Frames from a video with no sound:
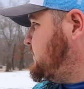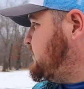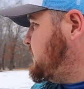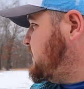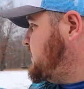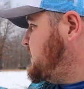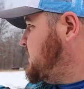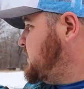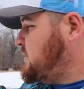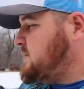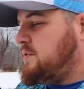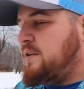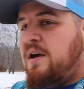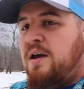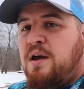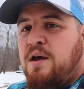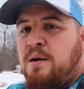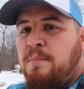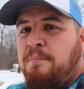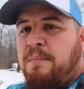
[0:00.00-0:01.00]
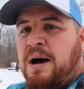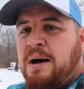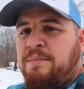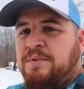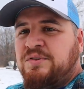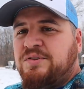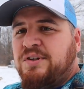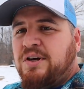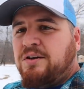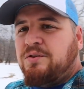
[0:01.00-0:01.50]
If one of these
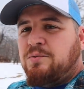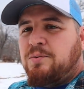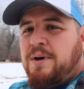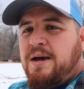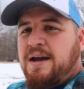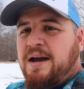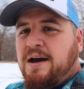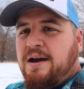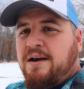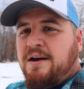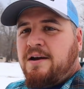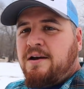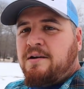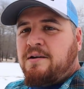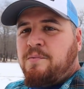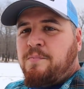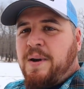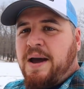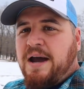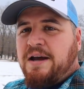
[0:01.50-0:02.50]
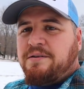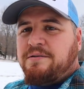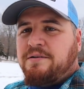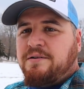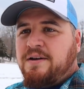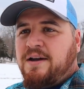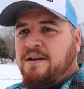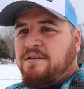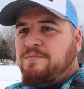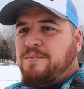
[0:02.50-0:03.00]
mamas goes way out here in the pasture
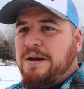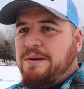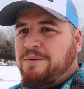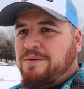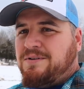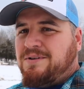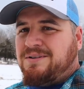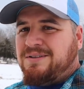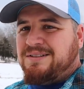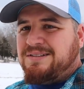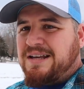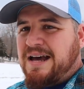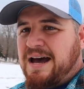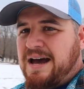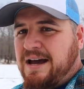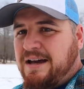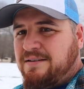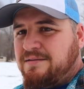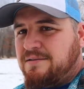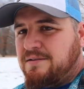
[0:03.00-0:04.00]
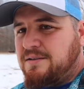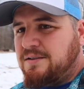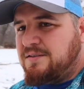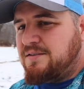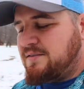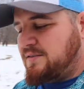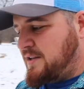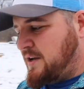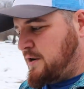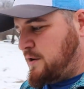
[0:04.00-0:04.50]
and has babies on this ice or this
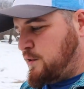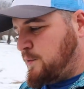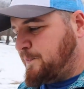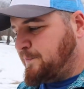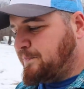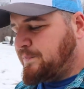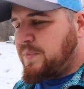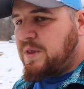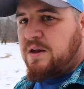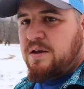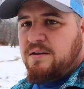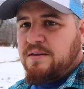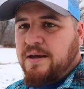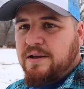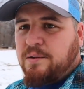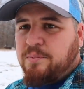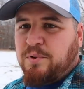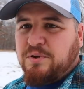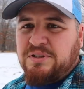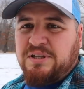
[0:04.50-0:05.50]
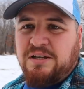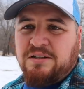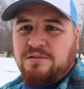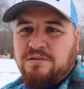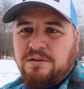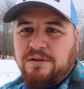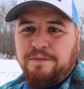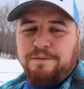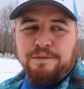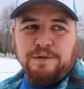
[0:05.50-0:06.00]
snow, they could
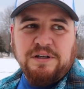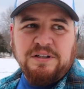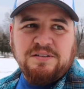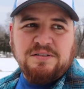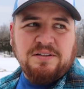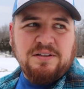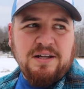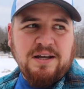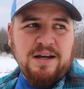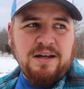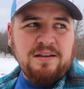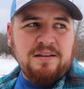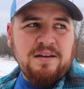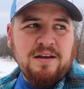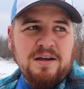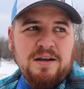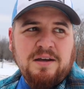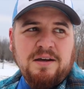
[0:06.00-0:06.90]
potentially freeze to death.